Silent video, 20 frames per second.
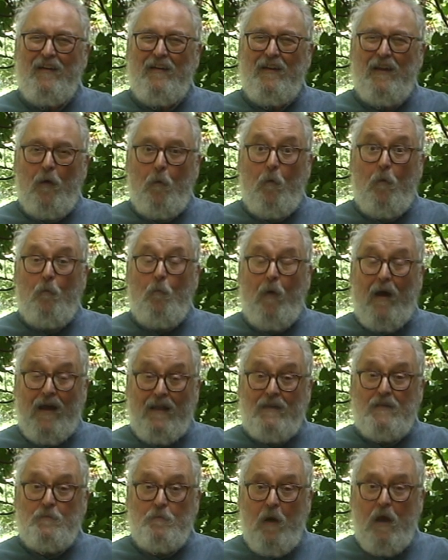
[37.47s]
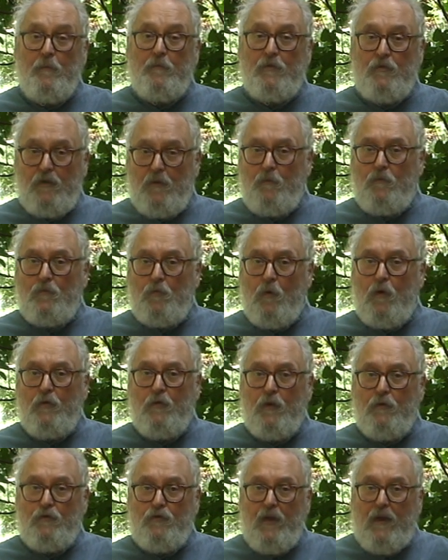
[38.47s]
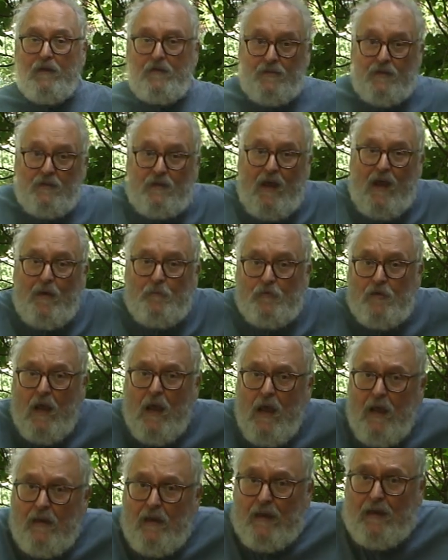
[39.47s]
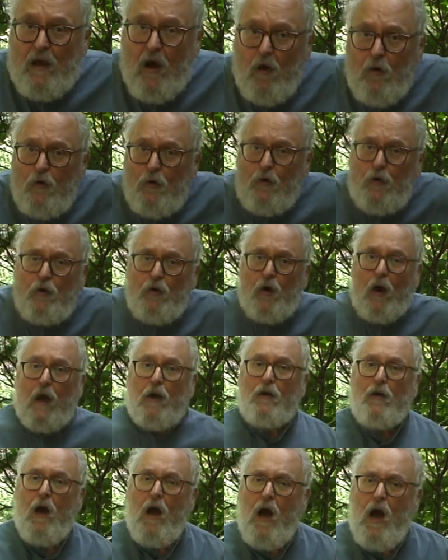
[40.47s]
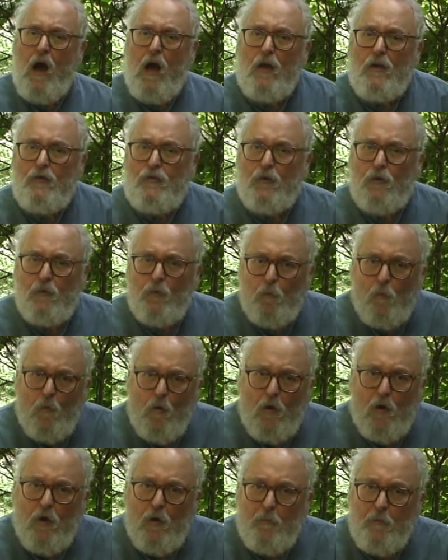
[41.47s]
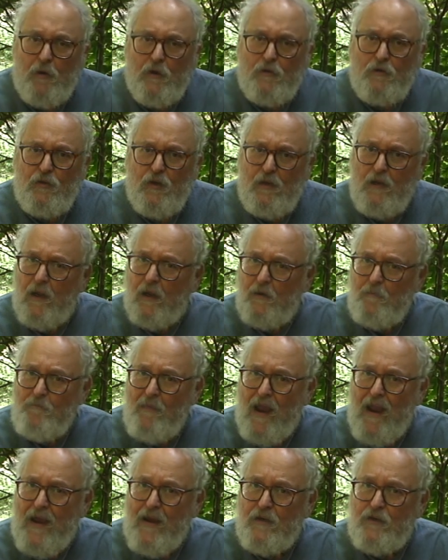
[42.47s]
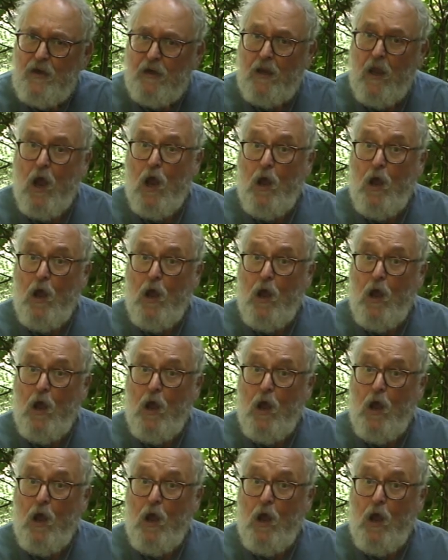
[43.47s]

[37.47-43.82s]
Now, Wiley's mama, she was what in those days and times? They called her a conjure woman. She did magic.